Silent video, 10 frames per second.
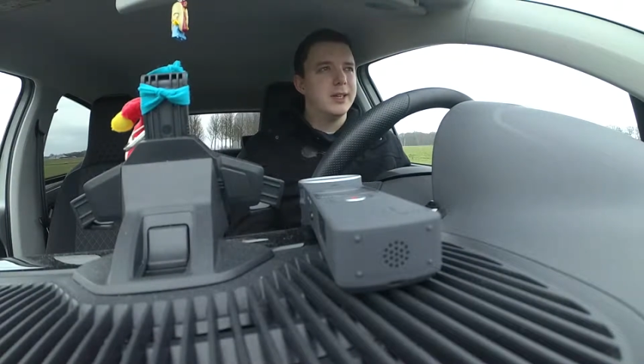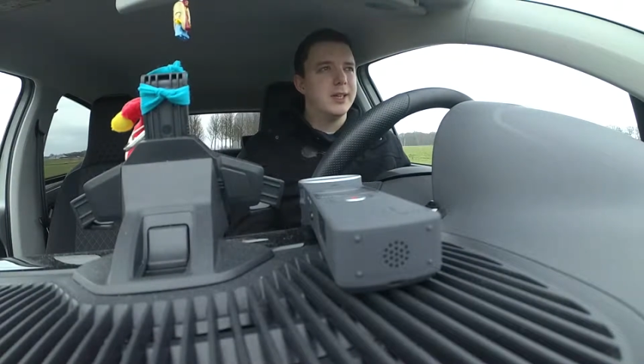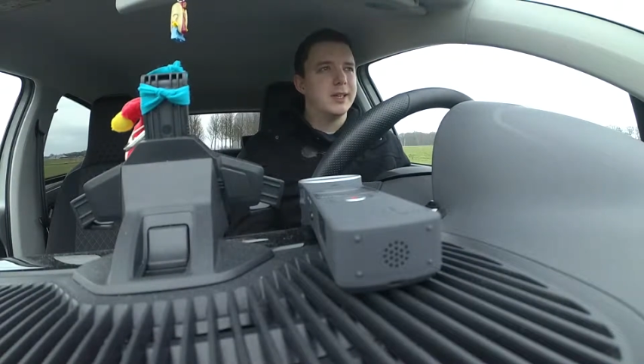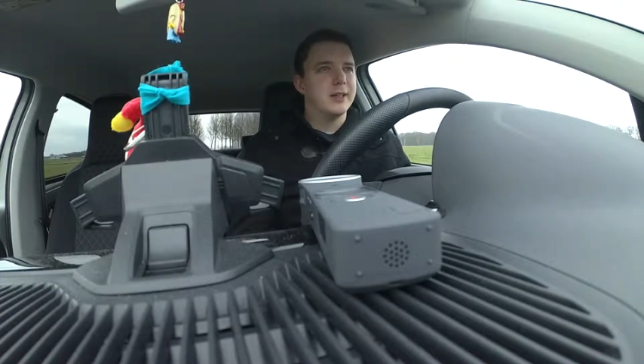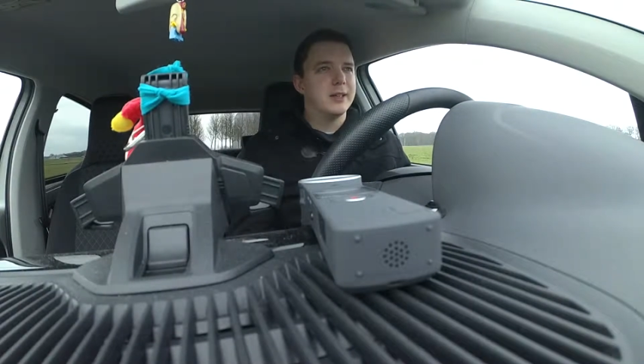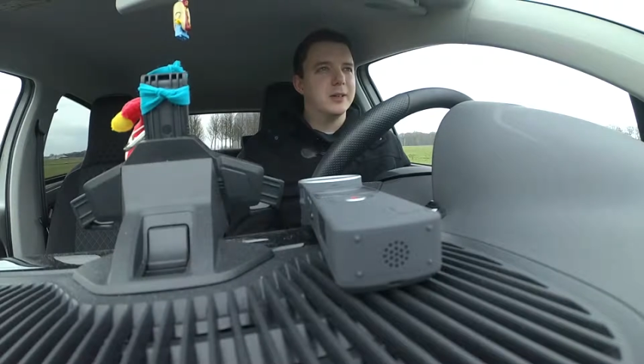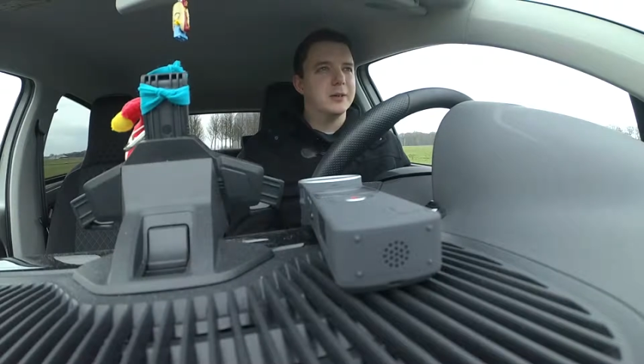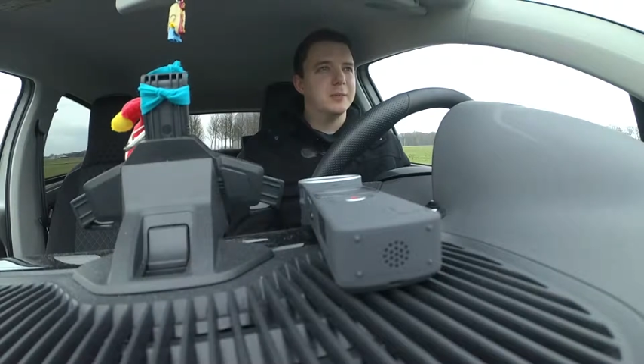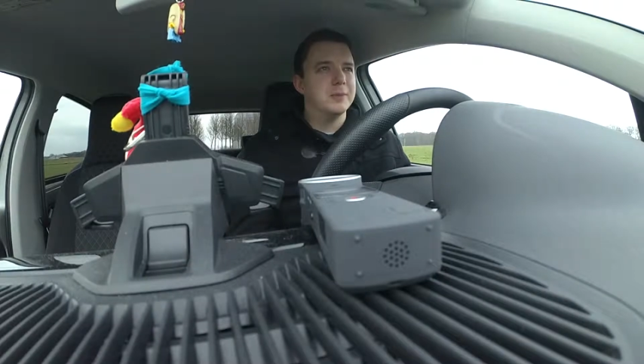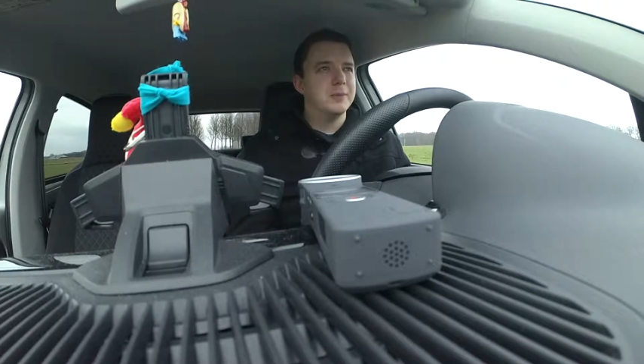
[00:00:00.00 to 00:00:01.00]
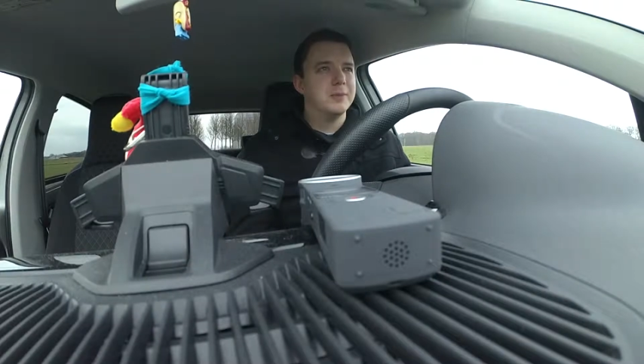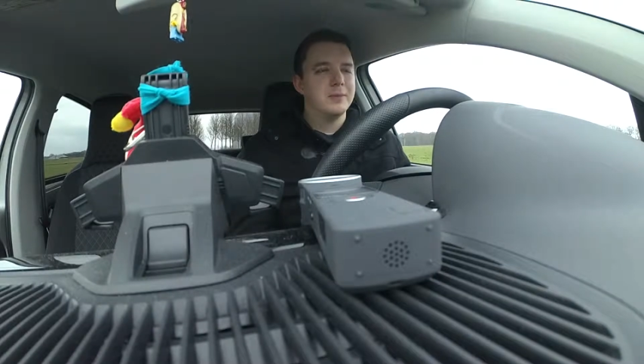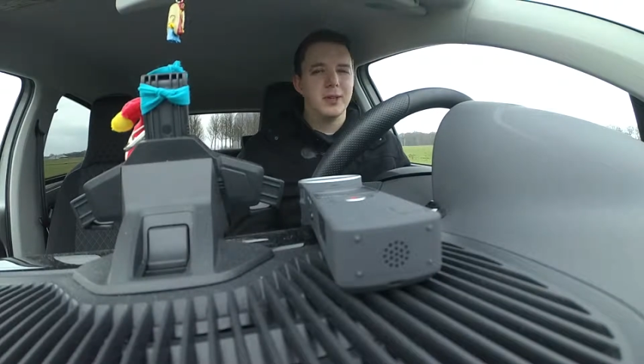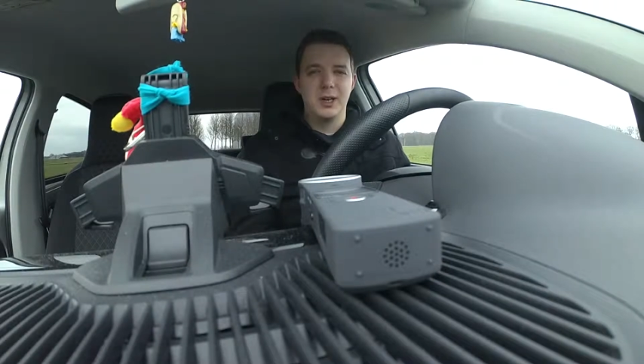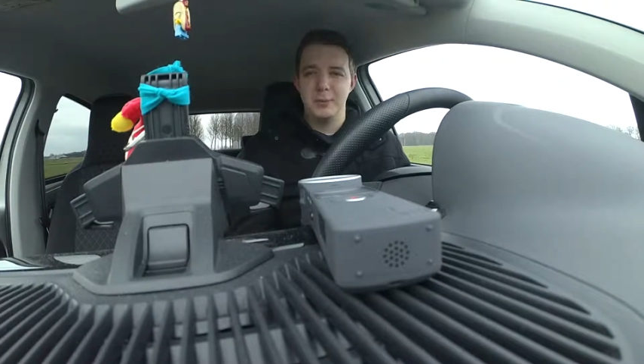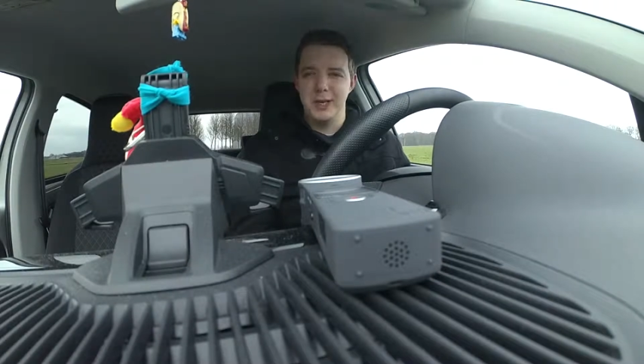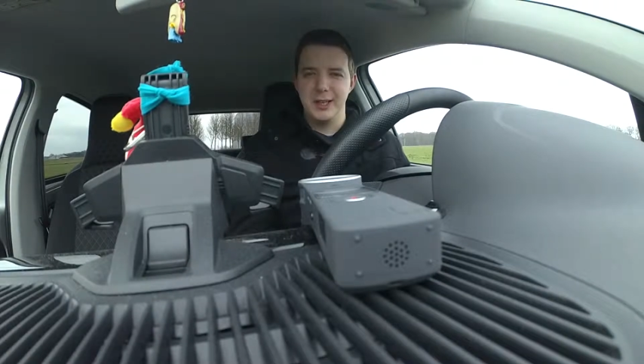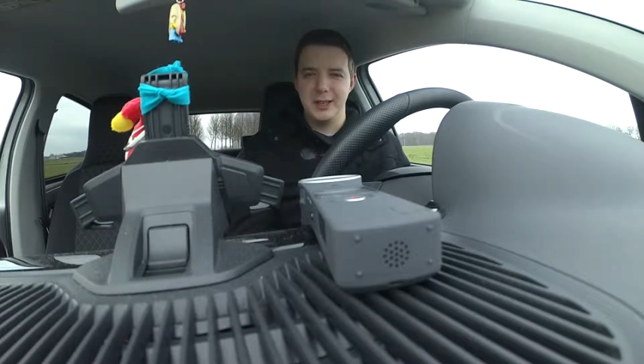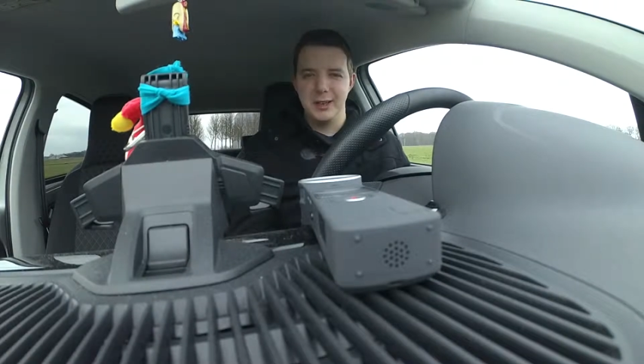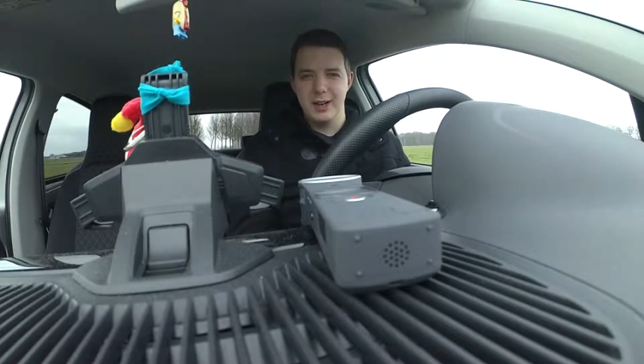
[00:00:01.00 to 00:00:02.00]
that um, are
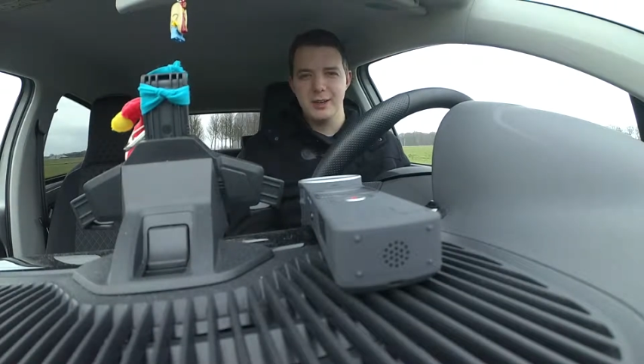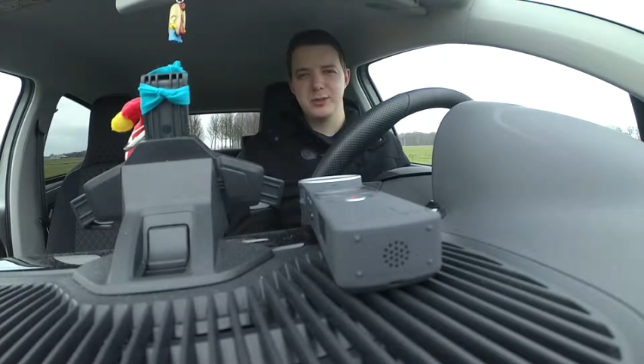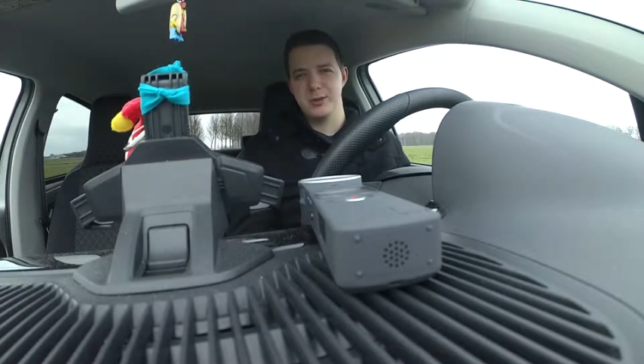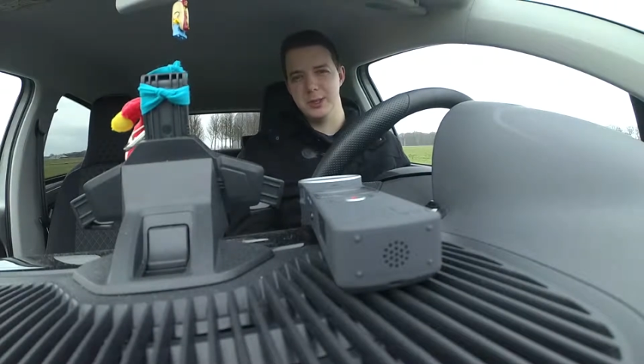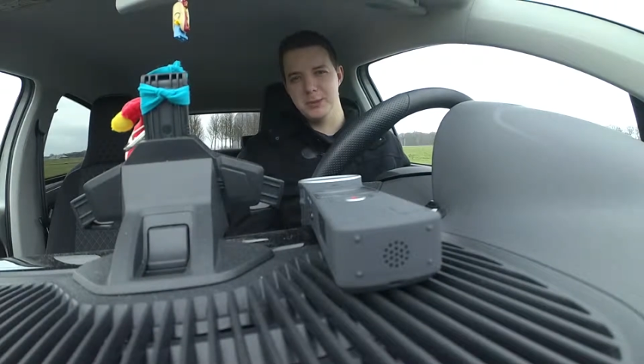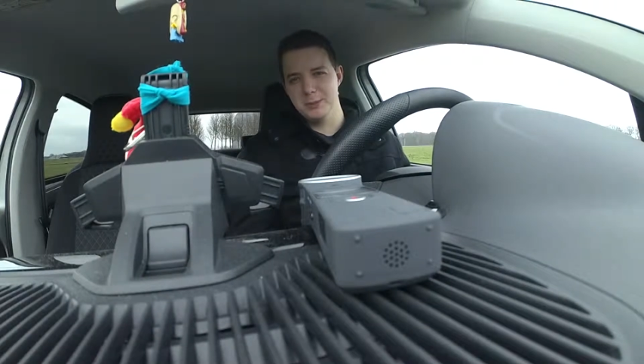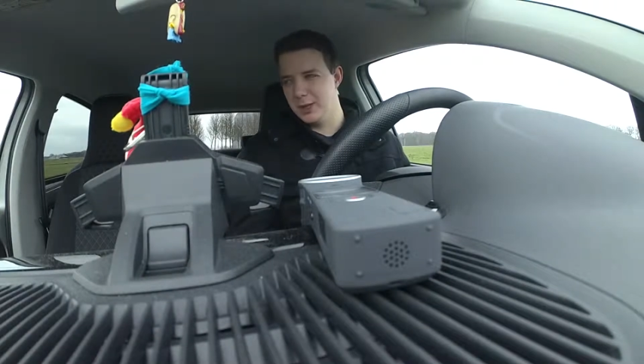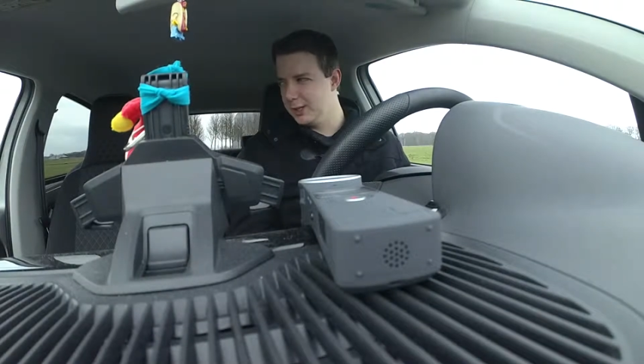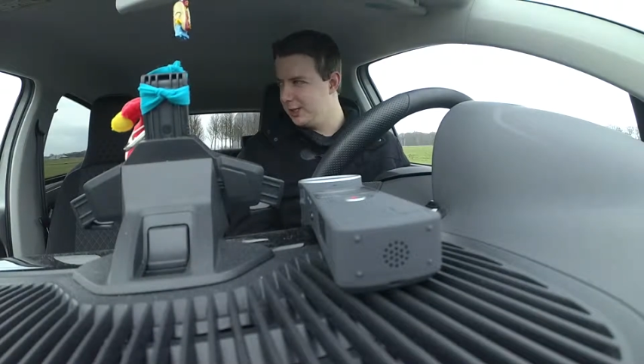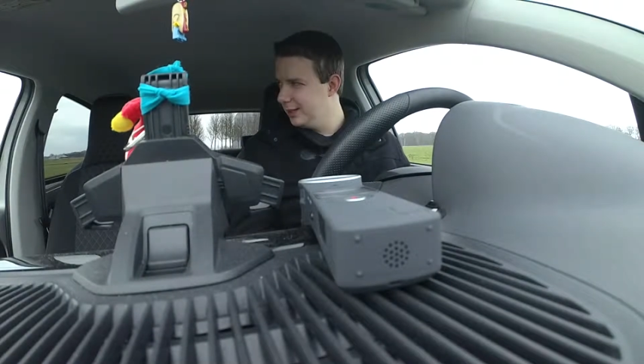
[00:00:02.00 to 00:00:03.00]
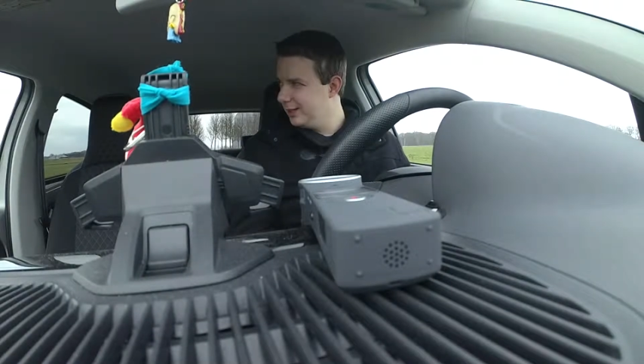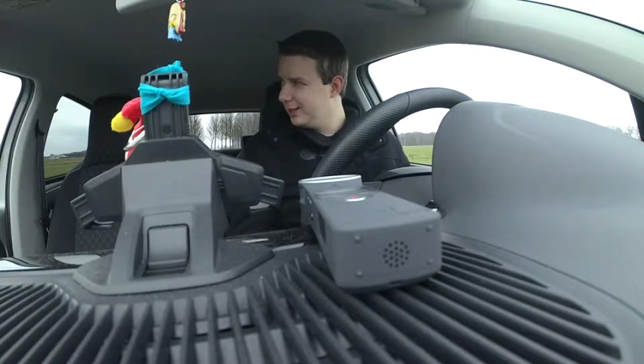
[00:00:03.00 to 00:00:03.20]
making live streams, but